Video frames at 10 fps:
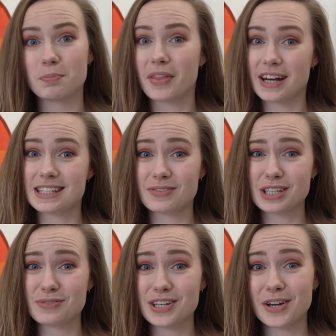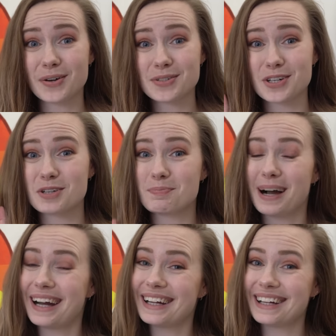But that is it for this video, so
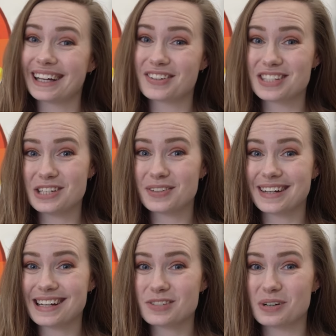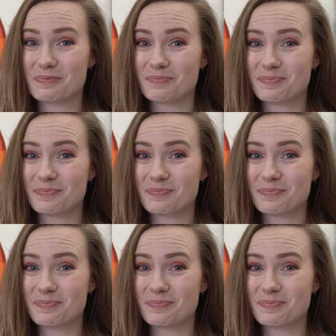bye, and I'll see you in the next one.